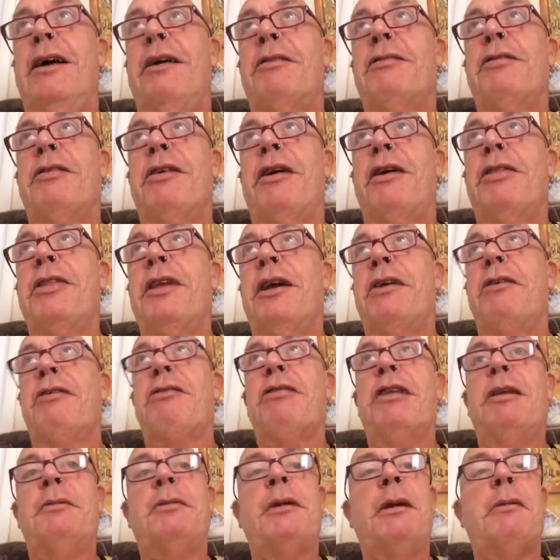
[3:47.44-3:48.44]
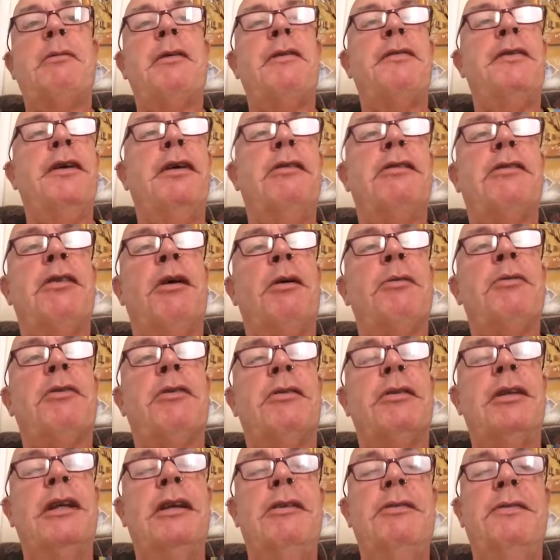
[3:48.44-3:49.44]
So I think I've slipped up a few times
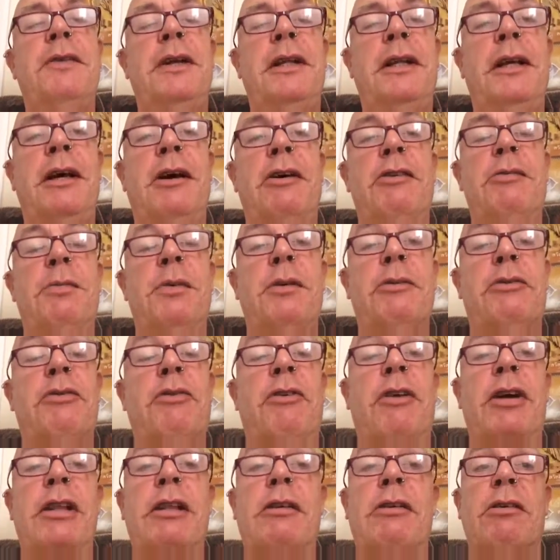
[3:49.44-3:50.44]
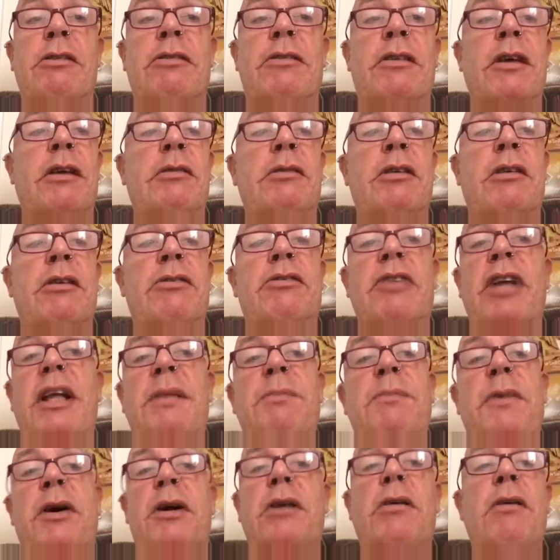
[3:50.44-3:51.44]
on these videos, but tried not to. And
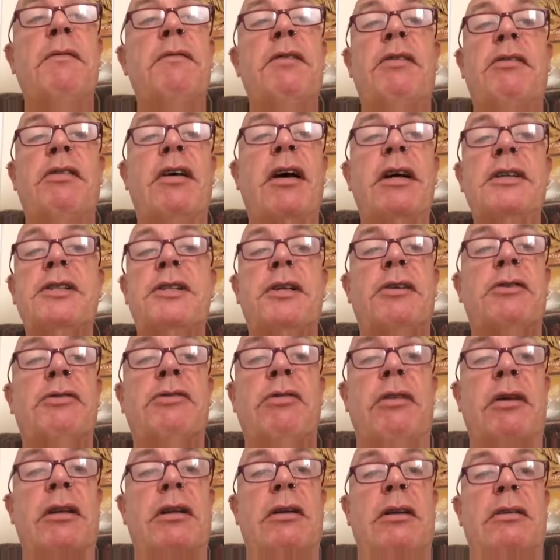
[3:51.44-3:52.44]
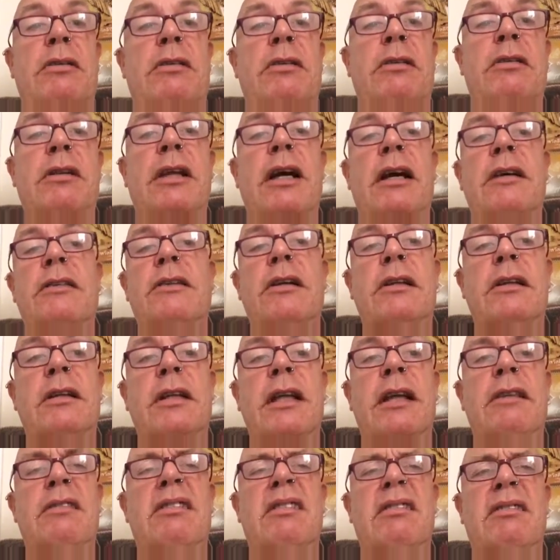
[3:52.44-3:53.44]
in my conversation, I try not to now. So
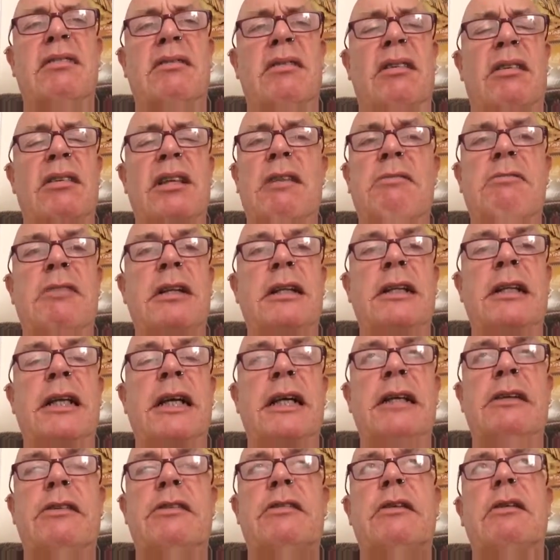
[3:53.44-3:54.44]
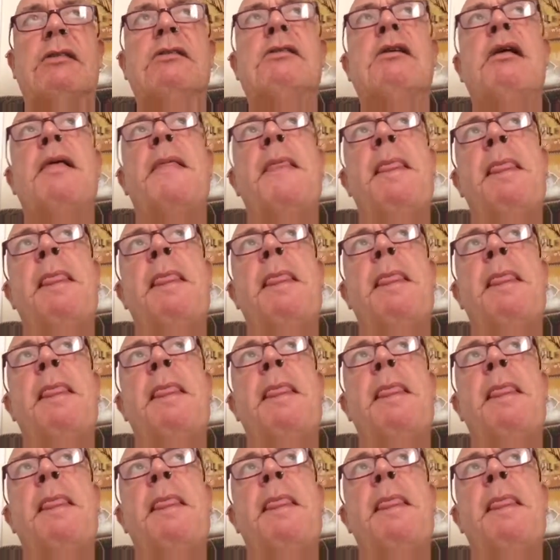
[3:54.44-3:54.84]
I don't really need to.